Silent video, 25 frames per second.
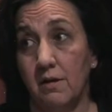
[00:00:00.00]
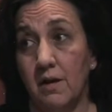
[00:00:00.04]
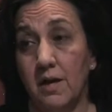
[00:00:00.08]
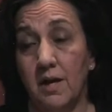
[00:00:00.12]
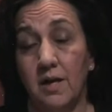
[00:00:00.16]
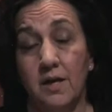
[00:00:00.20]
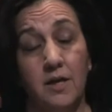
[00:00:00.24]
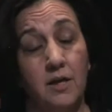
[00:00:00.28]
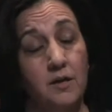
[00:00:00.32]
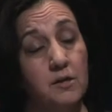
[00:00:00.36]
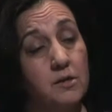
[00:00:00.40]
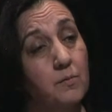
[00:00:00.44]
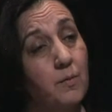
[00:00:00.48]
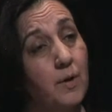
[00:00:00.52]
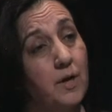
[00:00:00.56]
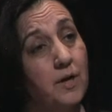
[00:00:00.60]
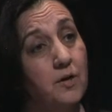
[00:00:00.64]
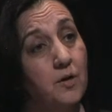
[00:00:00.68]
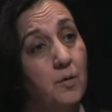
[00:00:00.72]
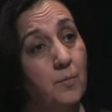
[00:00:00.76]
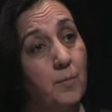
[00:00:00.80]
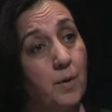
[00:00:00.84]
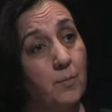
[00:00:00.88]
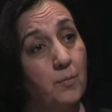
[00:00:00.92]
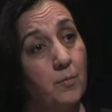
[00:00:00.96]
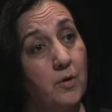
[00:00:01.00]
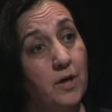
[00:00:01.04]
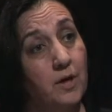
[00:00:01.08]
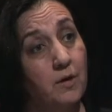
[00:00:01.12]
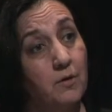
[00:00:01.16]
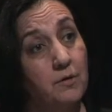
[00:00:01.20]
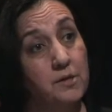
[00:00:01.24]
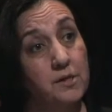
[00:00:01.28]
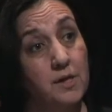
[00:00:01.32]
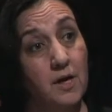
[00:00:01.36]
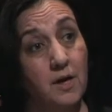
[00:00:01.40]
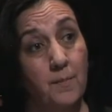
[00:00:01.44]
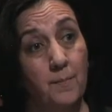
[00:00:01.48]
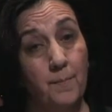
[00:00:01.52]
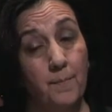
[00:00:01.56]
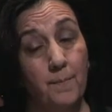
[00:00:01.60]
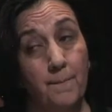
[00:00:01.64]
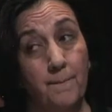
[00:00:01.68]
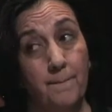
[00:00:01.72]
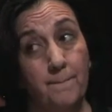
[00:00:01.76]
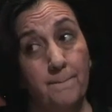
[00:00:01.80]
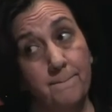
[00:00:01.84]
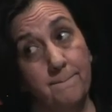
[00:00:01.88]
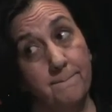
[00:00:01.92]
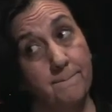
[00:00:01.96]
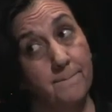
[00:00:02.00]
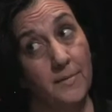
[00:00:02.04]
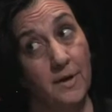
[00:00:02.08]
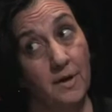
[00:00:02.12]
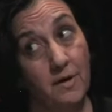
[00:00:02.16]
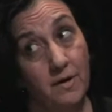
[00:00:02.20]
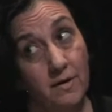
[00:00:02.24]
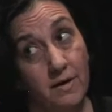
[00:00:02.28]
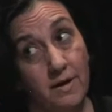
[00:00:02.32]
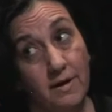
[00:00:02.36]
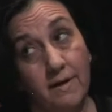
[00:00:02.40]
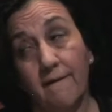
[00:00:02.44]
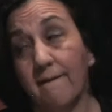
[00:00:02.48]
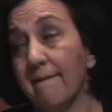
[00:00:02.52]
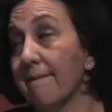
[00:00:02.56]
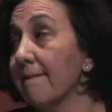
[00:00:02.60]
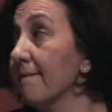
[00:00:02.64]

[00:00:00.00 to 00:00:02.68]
And guess what? Your memory goes up, all right?